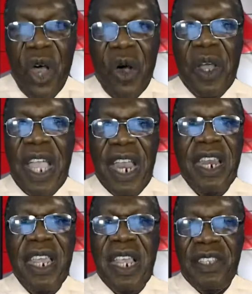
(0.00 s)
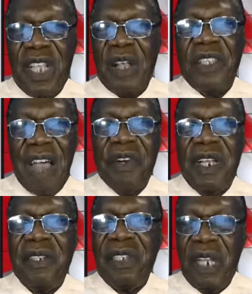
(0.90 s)
you know, in the South
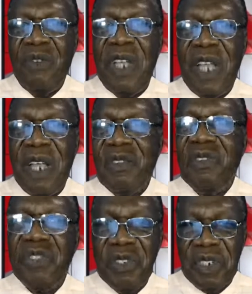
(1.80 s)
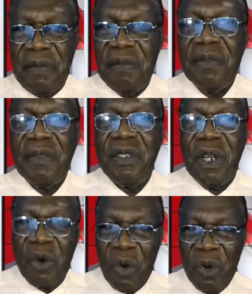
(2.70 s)
Africa's education system,
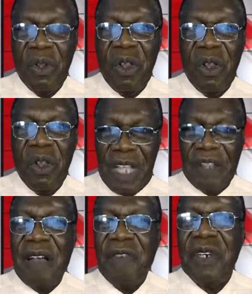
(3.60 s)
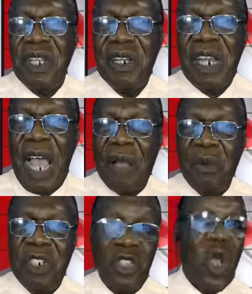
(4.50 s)
the role of South African
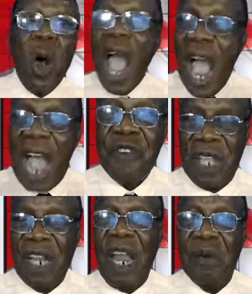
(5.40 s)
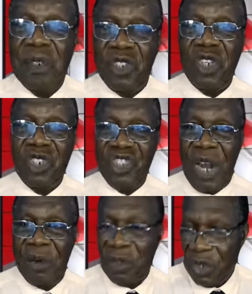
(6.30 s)
languages or African languages
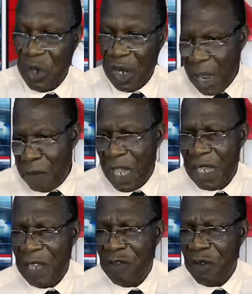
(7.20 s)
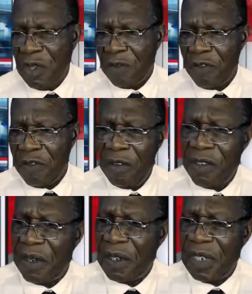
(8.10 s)
in general. So let me give you the
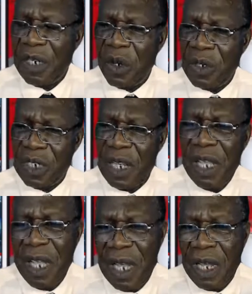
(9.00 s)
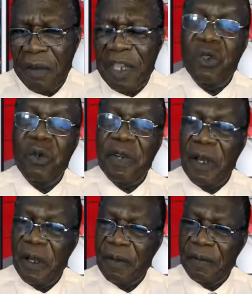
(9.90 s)
floor first, Dr.
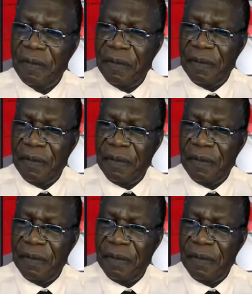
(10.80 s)
Maduma.